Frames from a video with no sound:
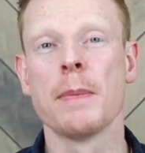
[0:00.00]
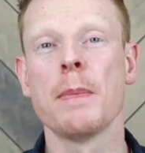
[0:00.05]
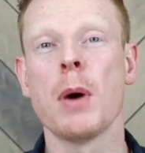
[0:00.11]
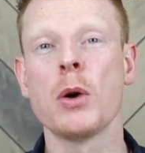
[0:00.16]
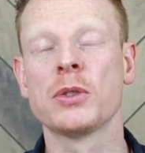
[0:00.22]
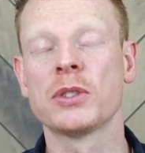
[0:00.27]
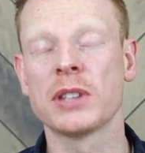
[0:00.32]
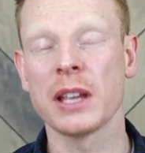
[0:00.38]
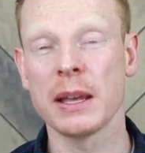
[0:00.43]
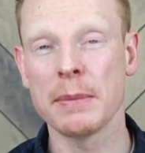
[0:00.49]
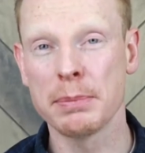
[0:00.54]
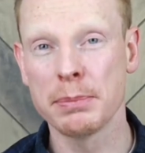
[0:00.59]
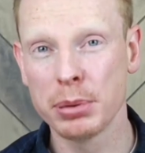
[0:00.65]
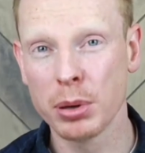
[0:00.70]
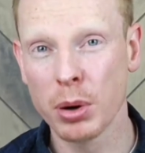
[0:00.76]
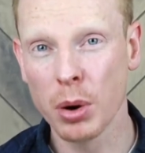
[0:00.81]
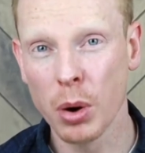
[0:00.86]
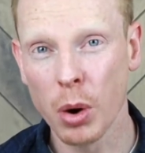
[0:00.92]
most
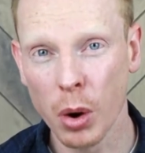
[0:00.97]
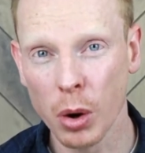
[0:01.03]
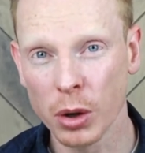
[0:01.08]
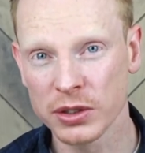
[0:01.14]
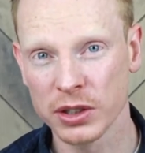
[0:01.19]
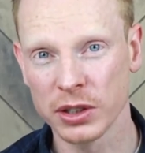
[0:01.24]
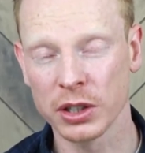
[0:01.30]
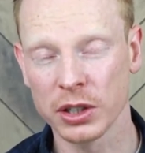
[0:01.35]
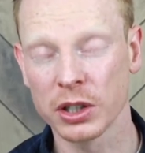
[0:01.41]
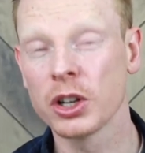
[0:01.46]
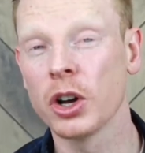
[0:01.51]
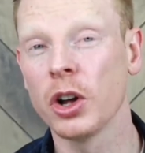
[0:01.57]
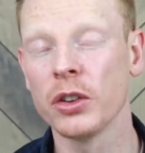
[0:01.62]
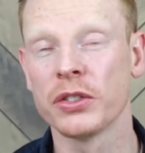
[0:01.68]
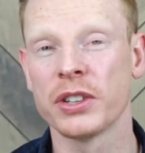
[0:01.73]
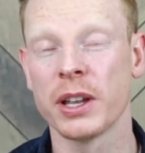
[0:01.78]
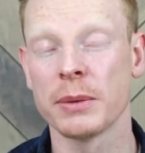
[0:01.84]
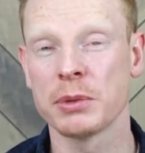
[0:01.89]
important
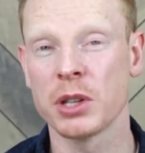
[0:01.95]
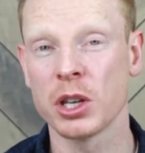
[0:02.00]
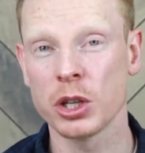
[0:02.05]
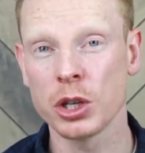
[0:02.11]
concepts that